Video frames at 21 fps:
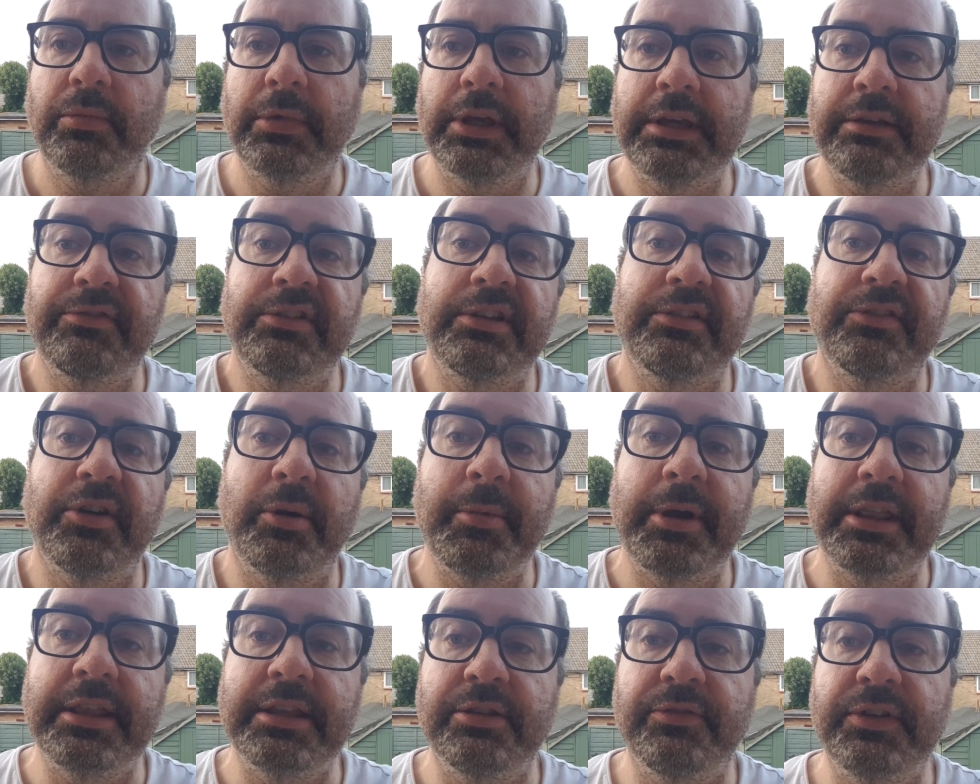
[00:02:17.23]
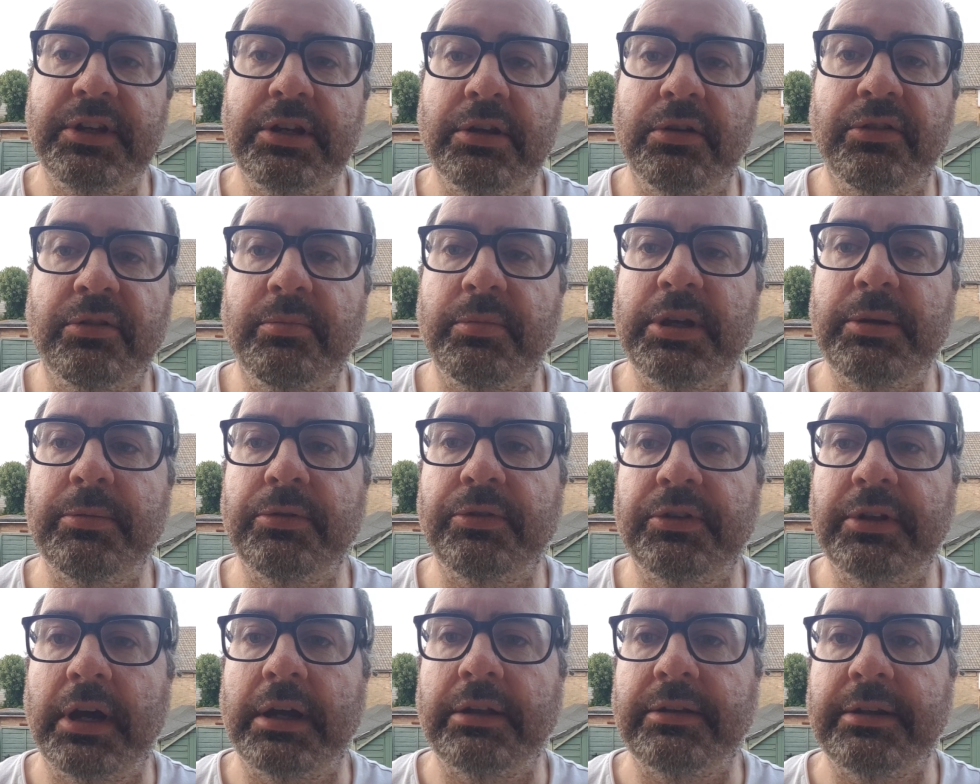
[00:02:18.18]
Even if I make these videos and people
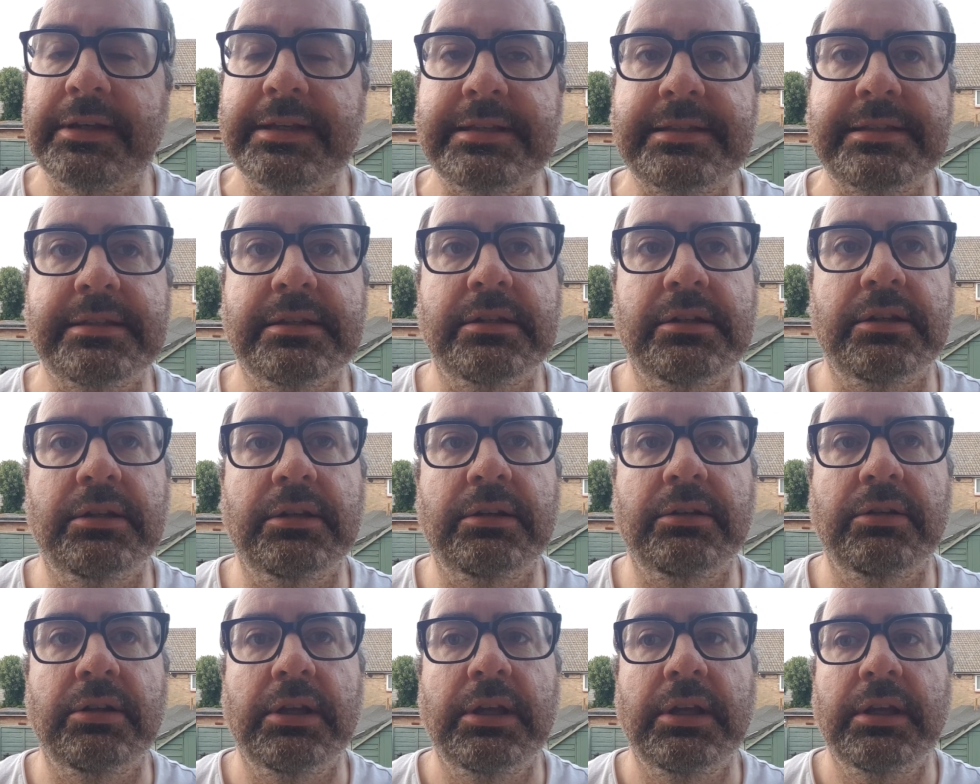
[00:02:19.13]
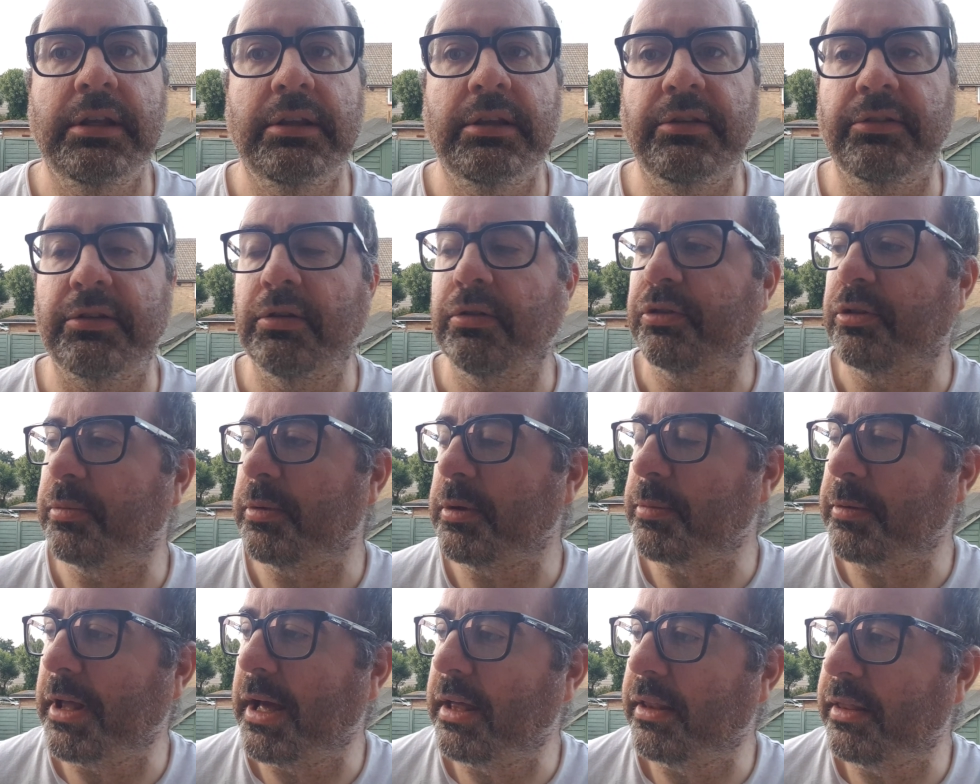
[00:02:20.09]
start to listen, and there's lots of
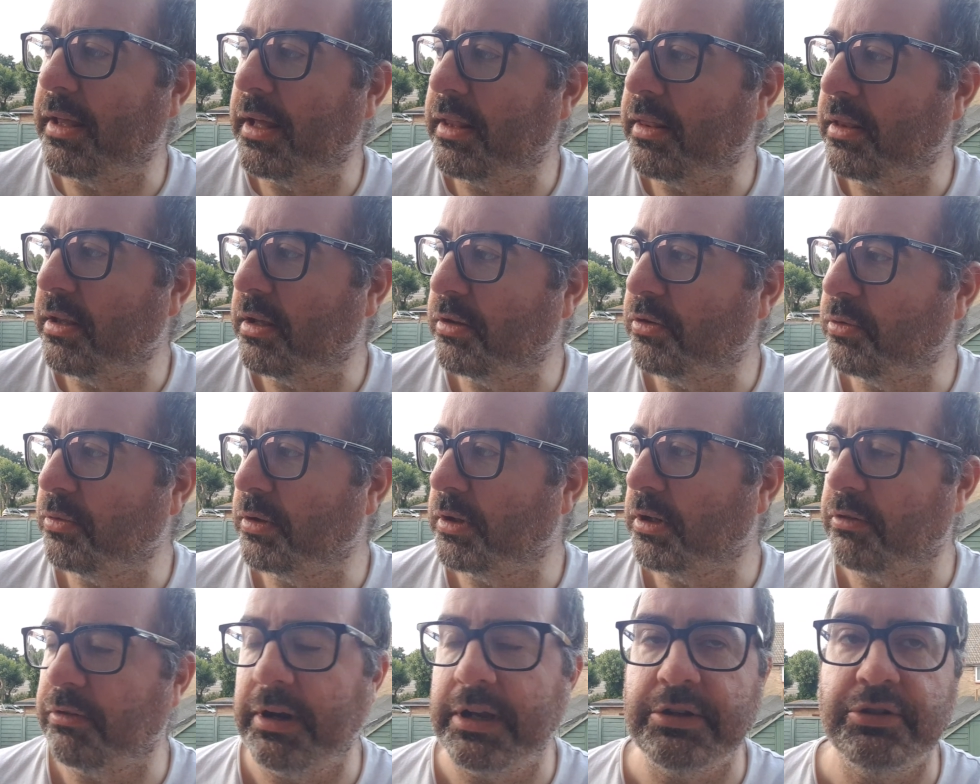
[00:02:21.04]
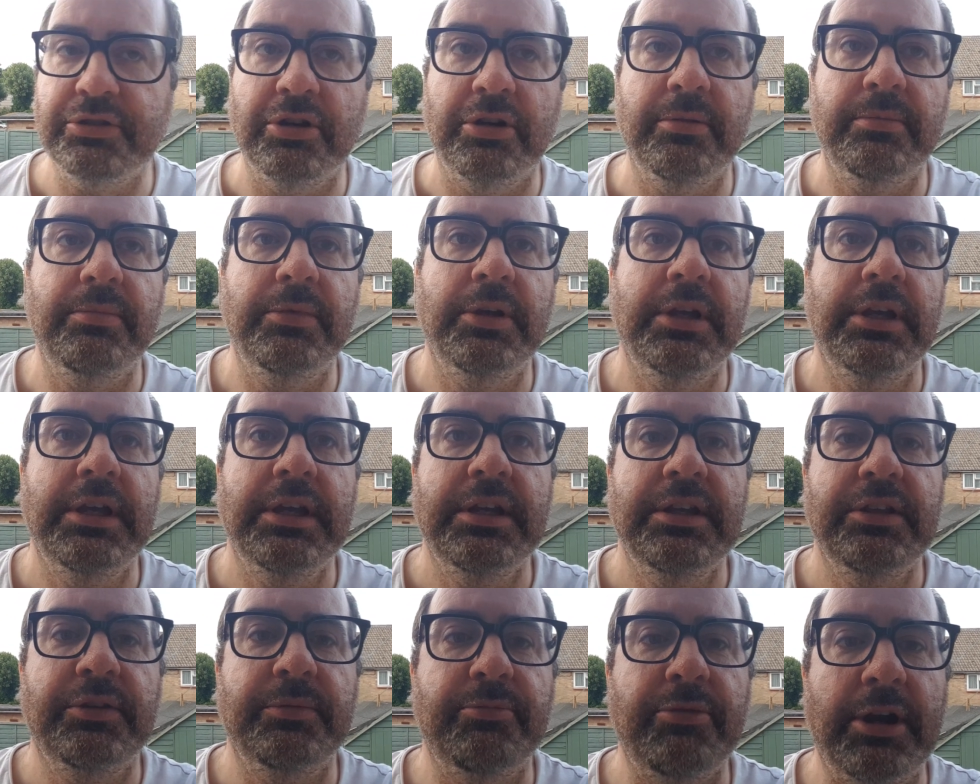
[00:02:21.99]
people out there that are doing a great job
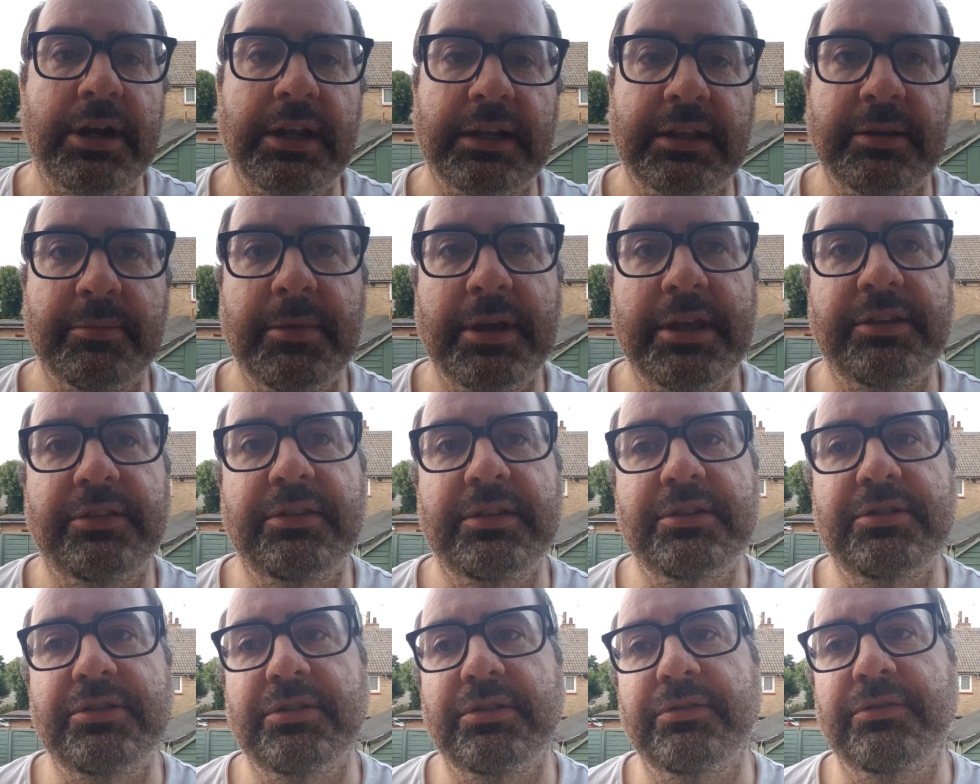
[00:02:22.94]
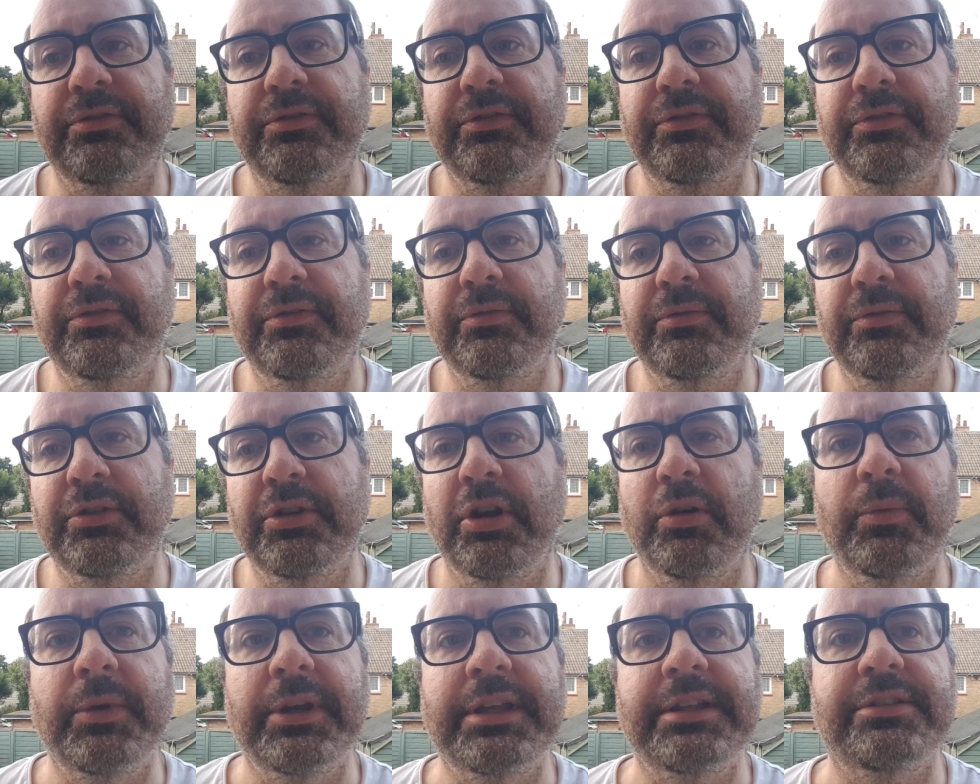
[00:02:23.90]
spreading the message of,
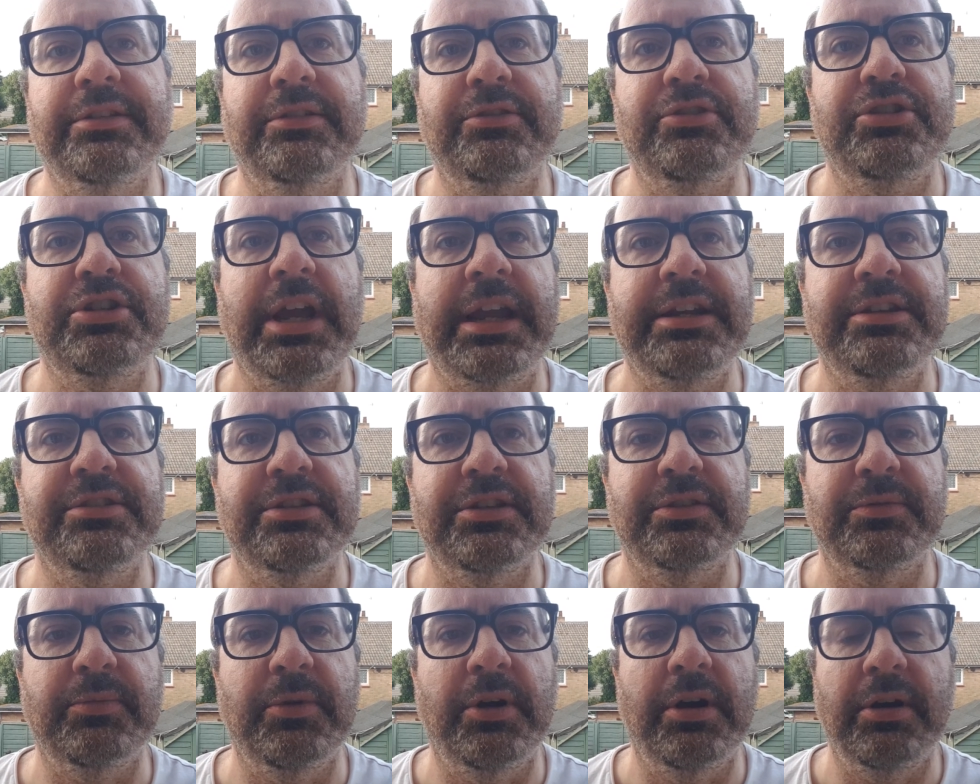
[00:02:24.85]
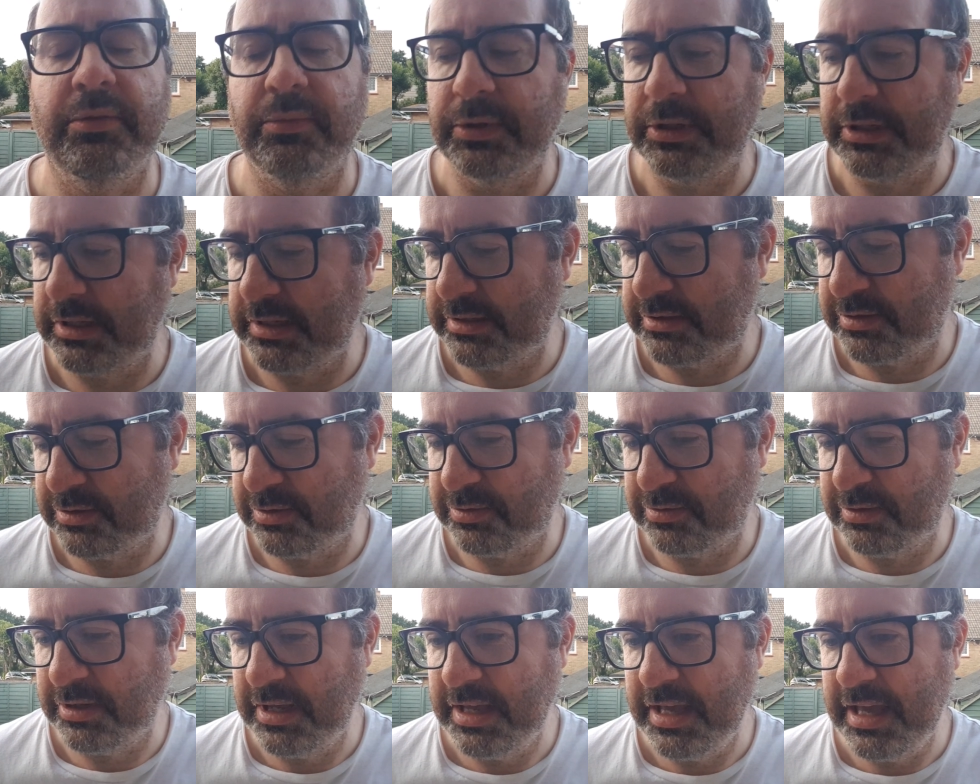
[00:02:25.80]
we need to change this world, we need to